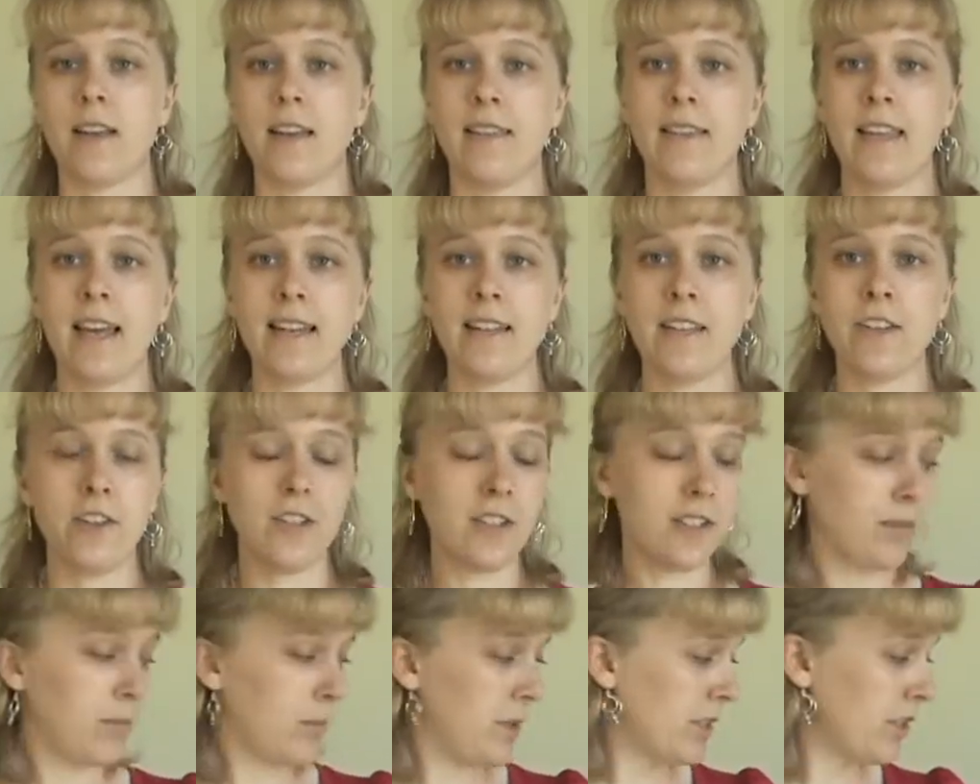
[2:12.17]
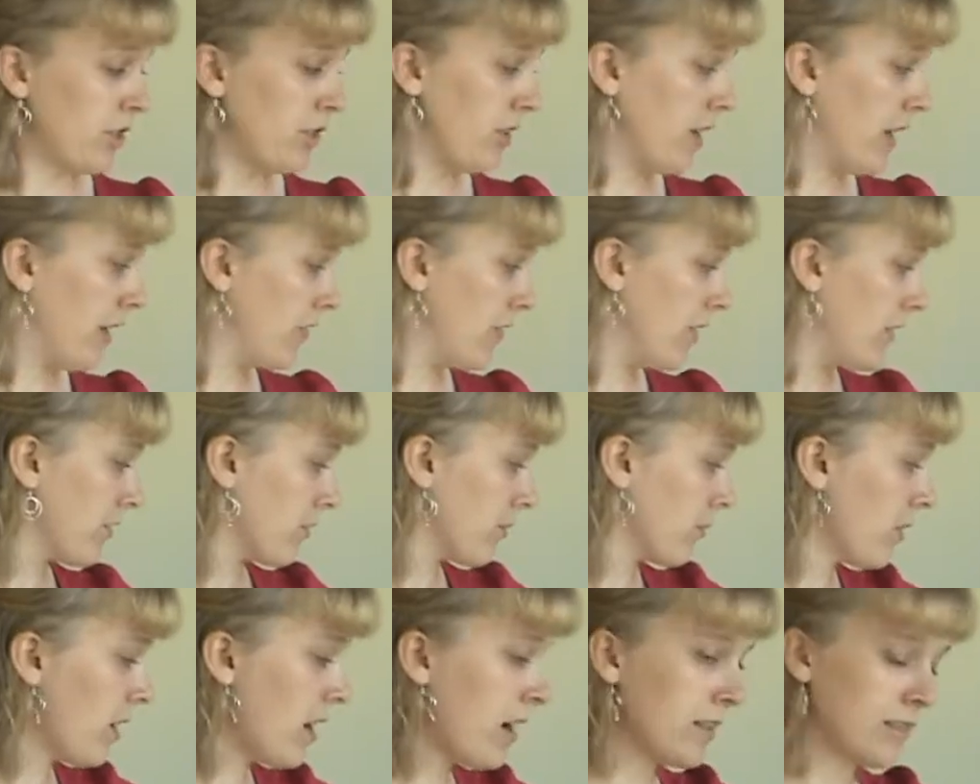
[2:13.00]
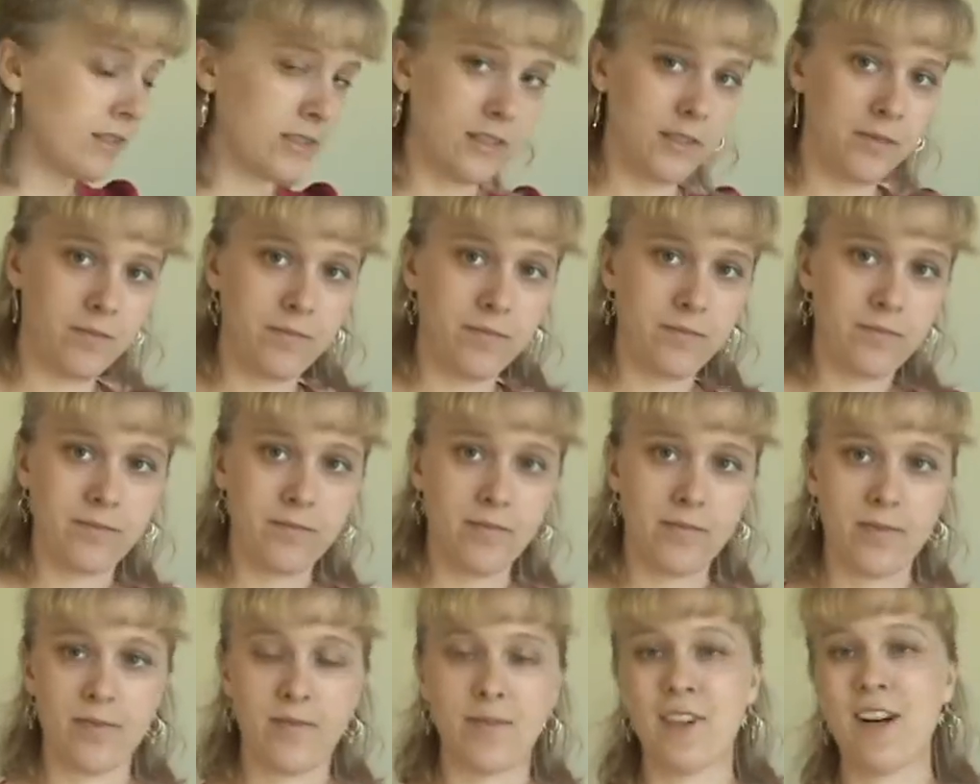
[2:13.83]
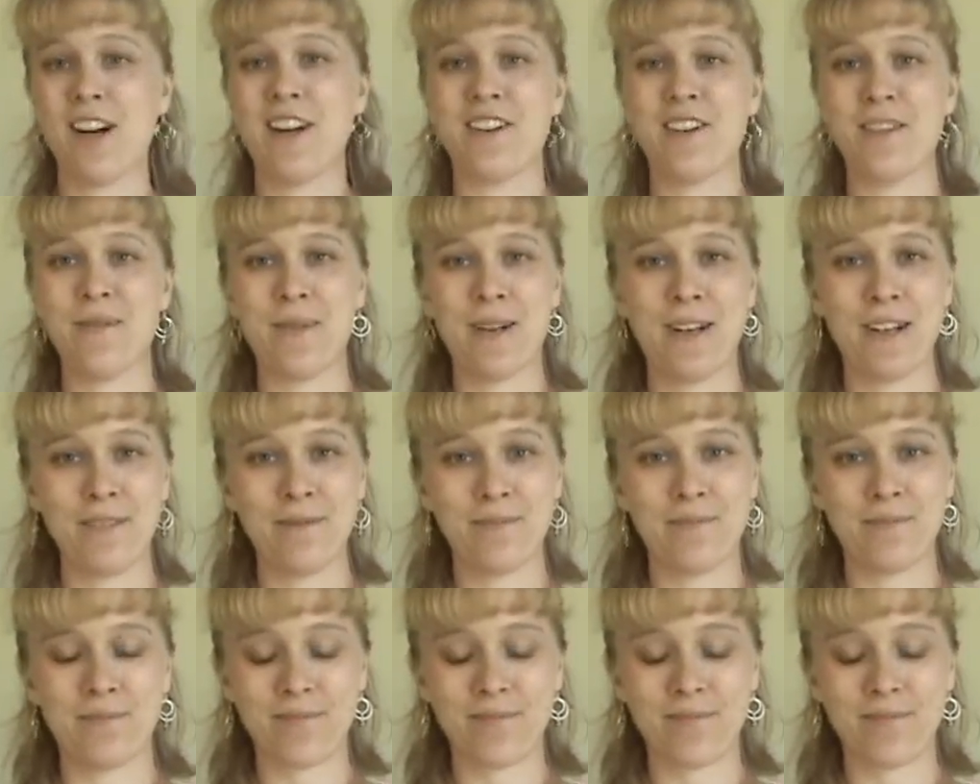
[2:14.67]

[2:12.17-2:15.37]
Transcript: Then you need to make sure you have enough rosin on your bow.